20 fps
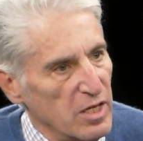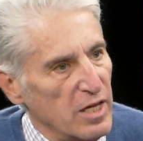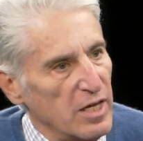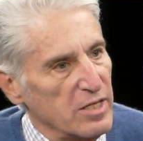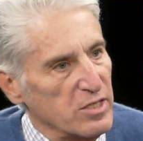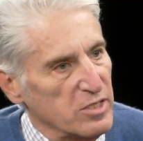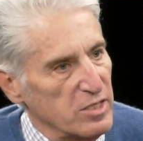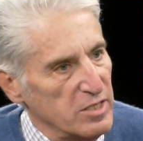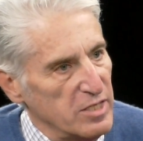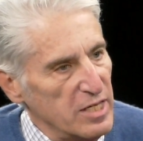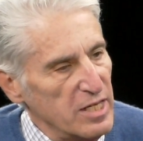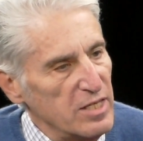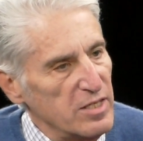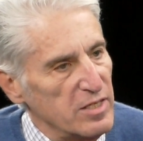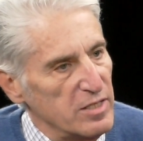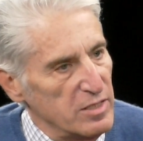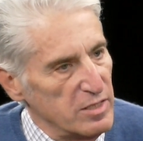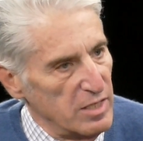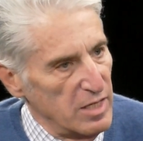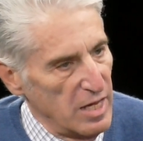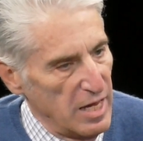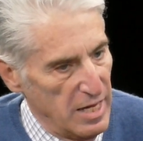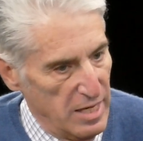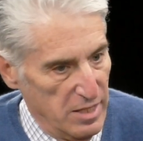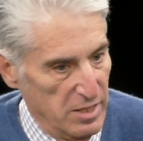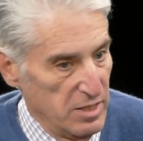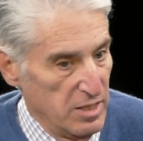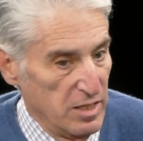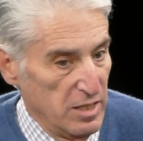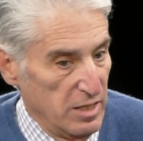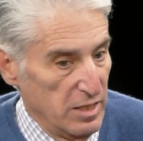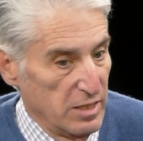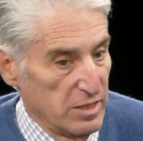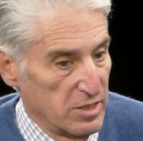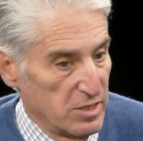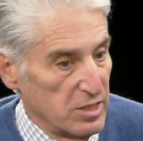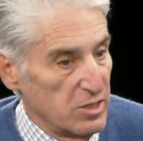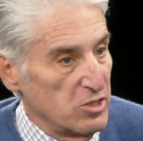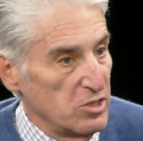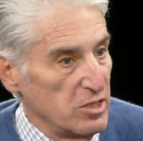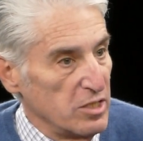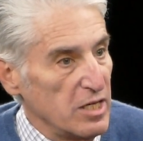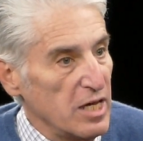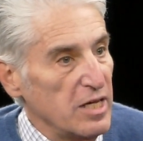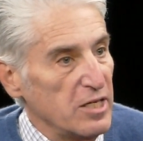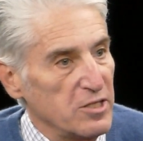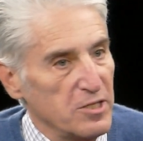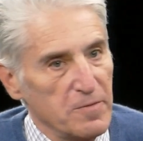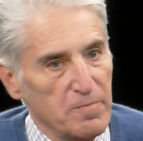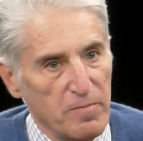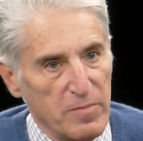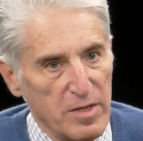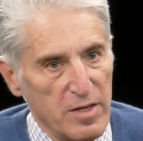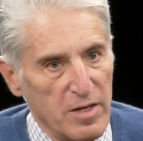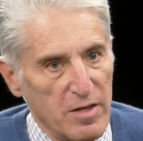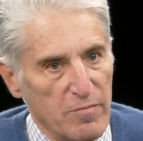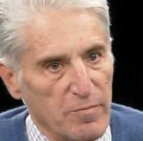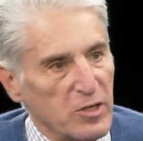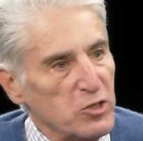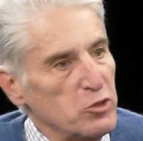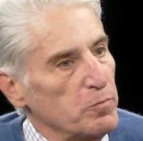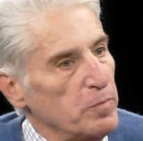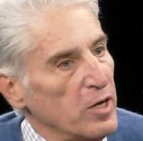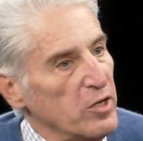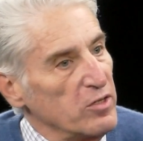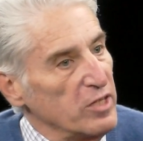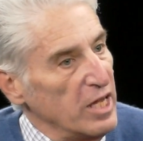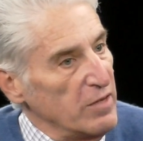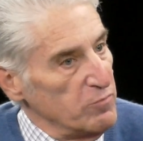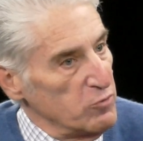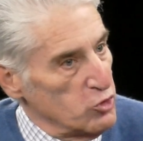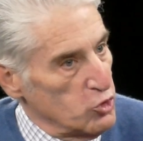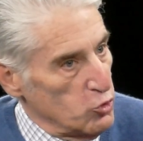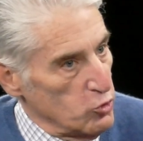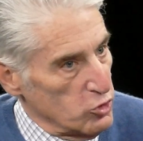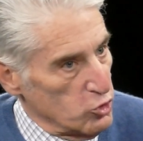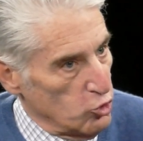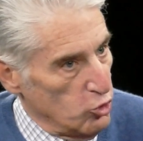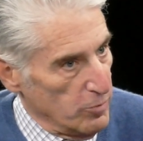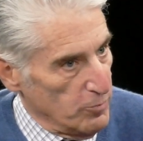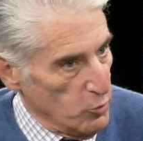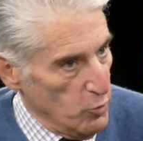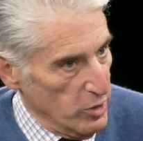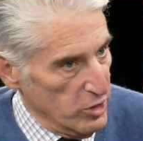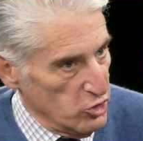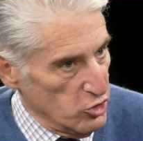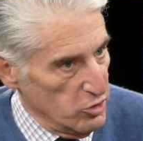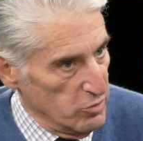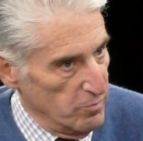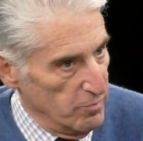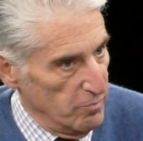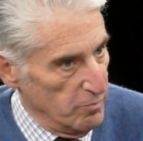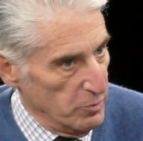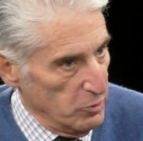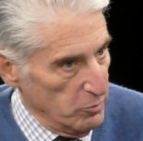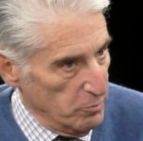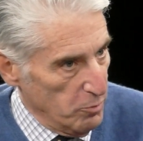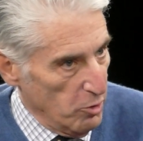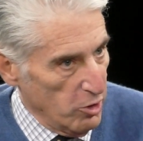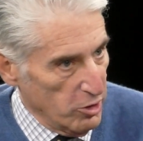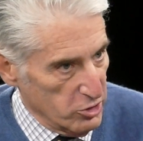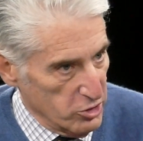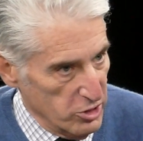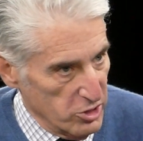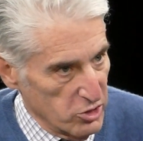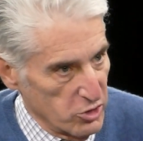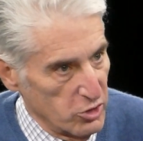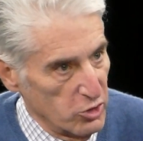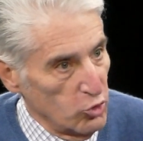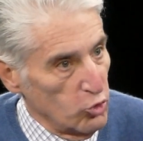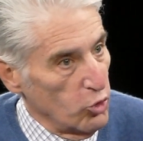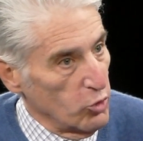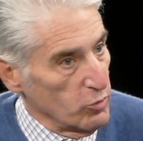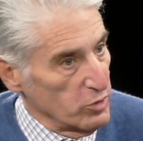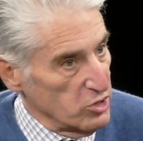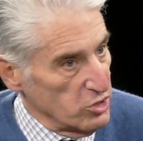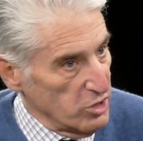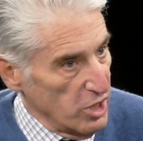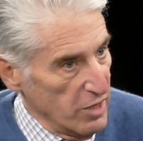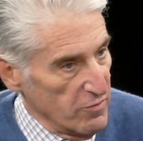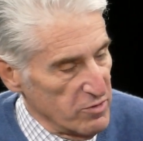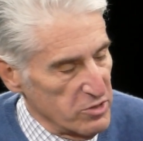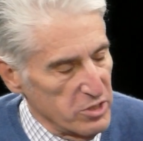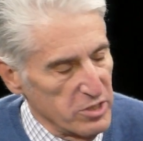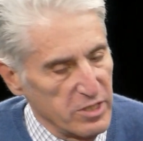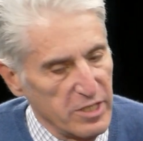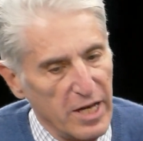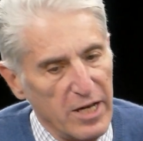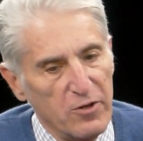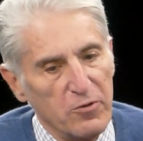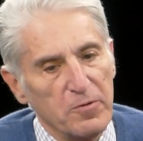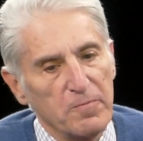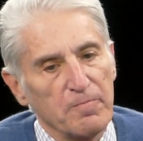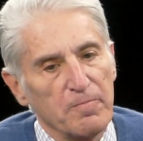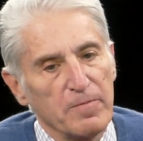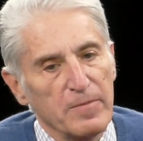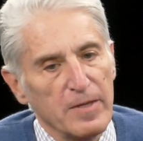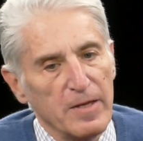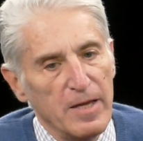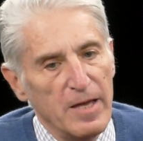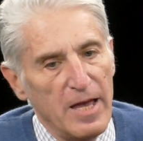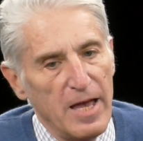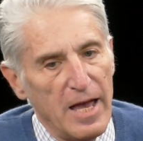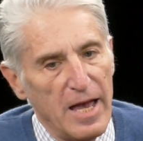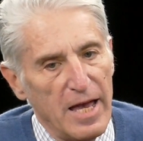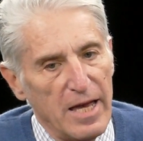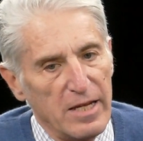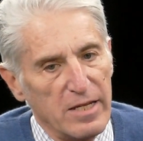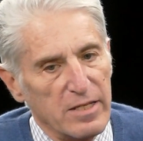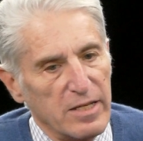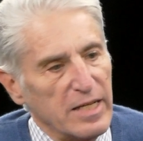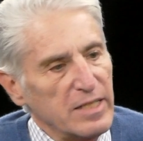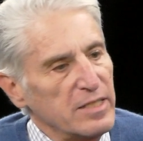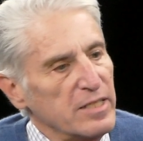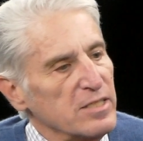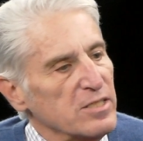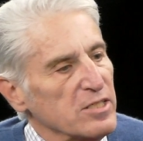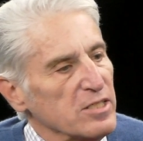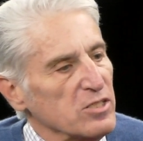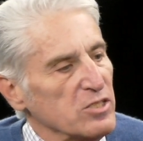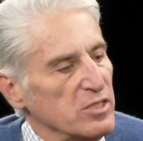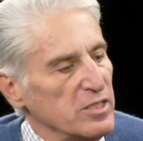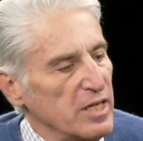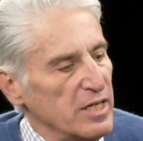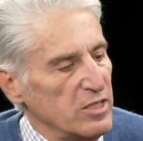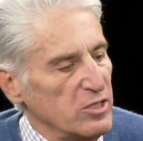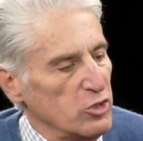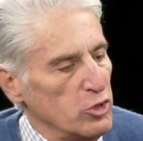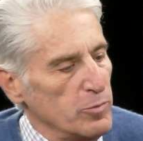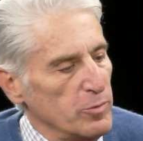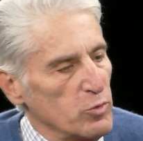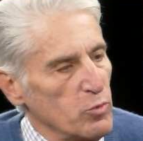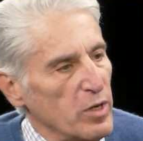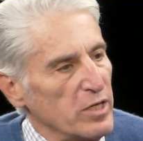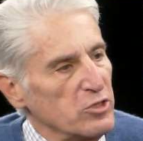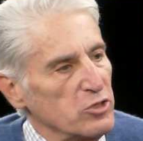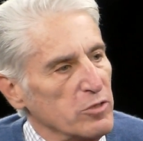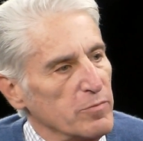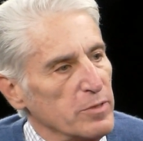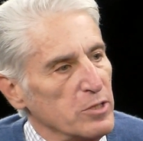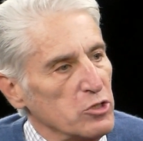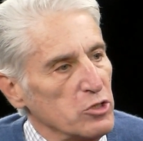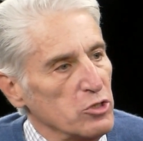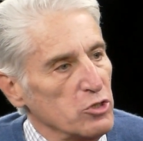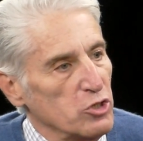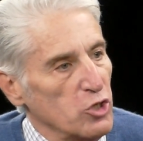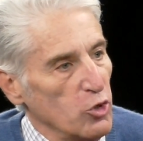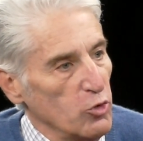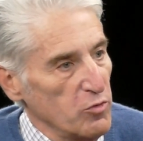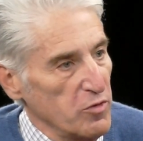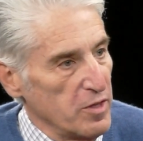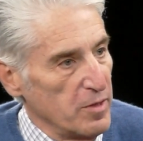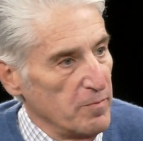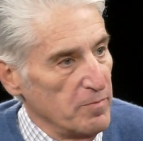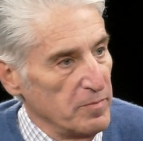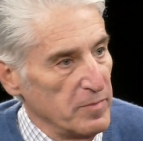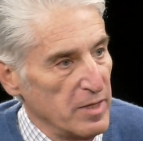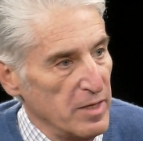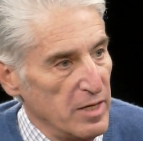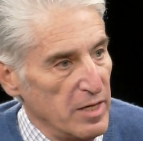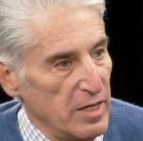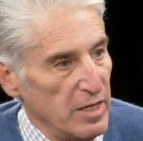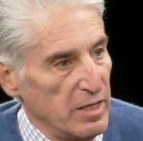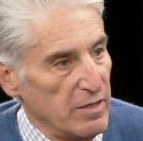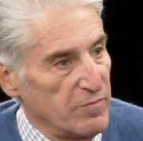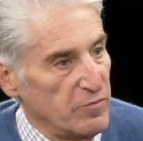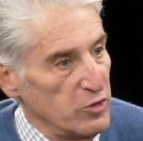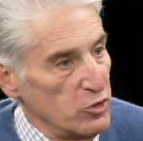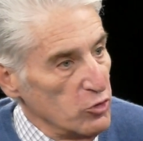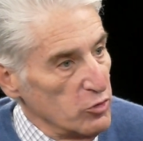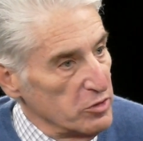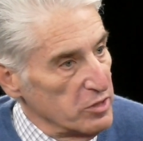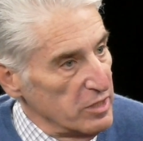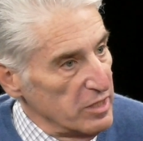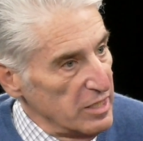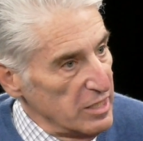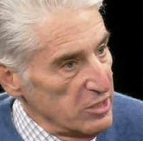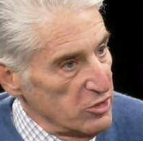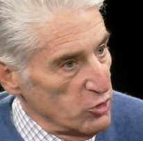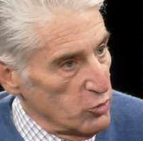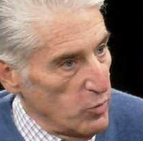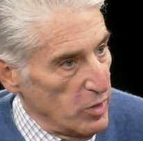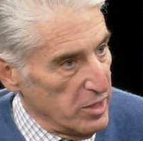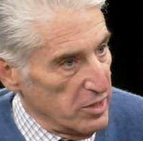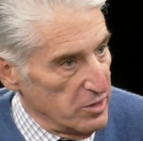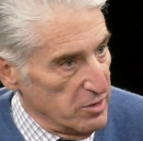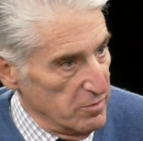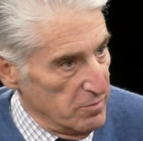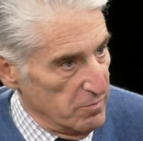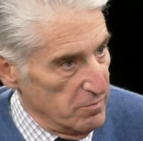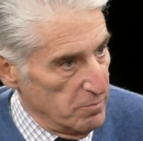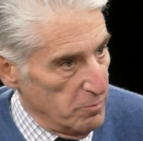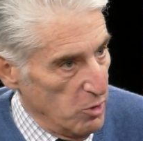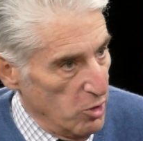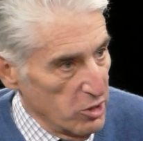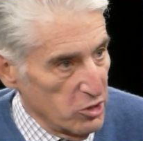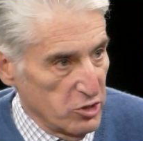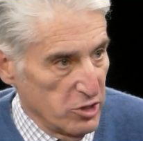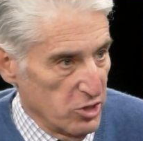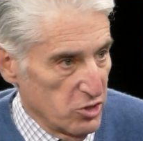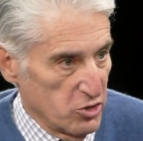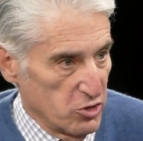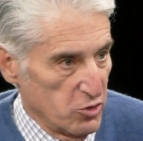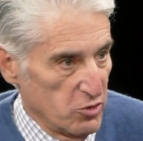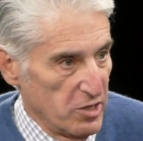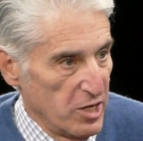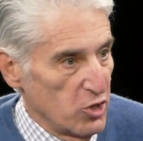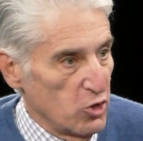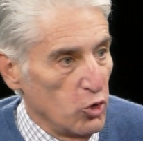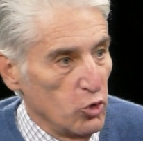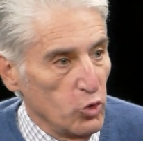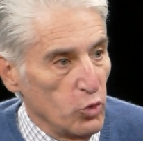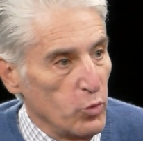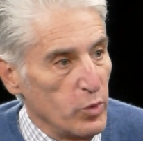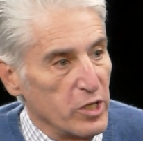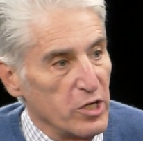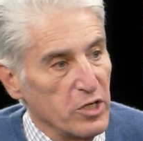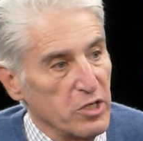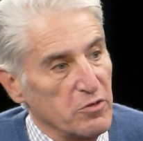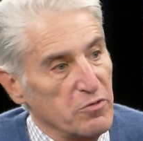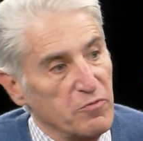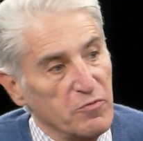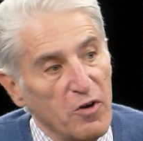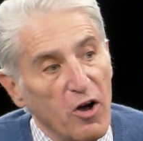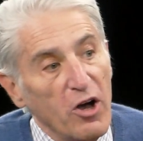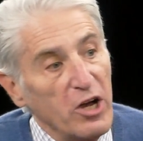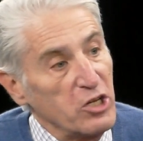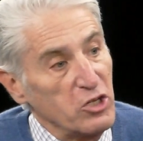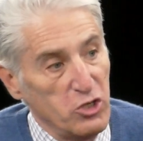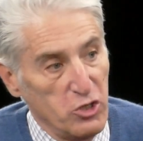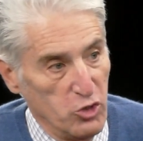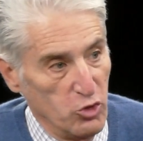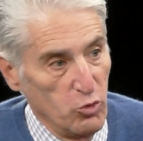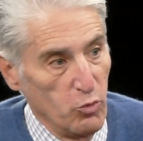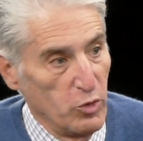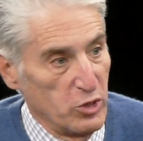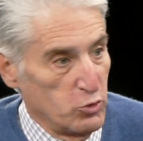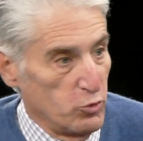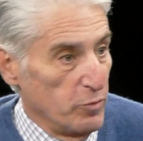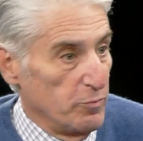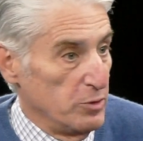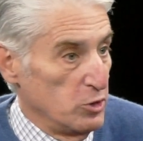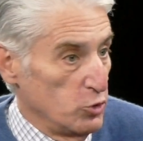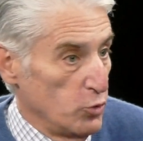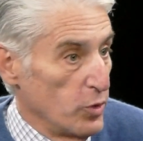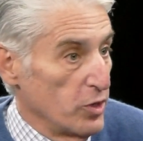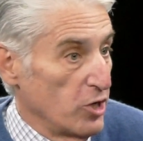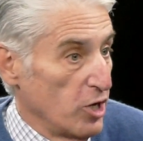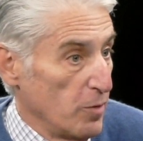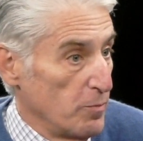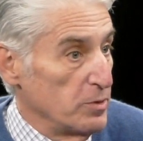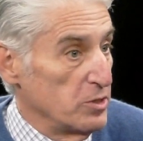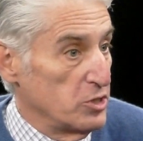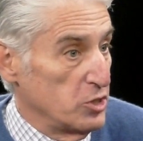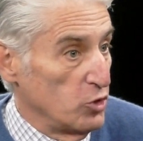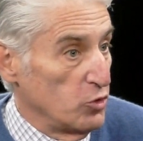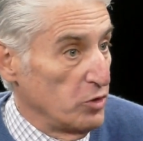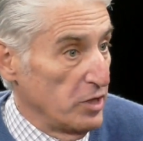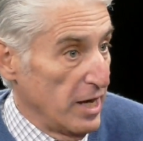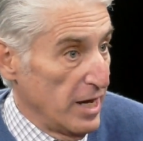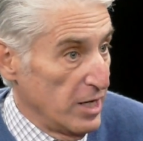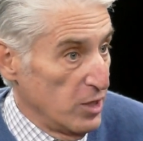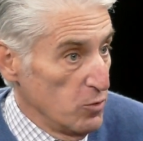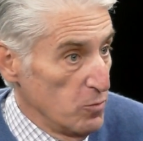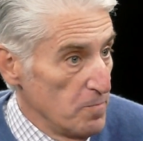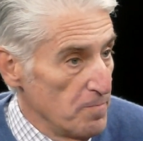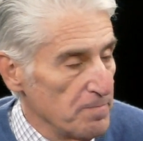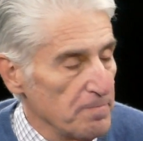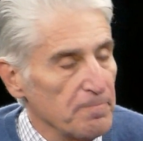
And today, and in 68, Metropolitan Life Insurance Corporation built Parkchester along with Stuyvesant Town. And 1968, the Human Rights Commission told them, if you don't integrate Parkchester, not only are we going to fine you, which we've been doing up until now,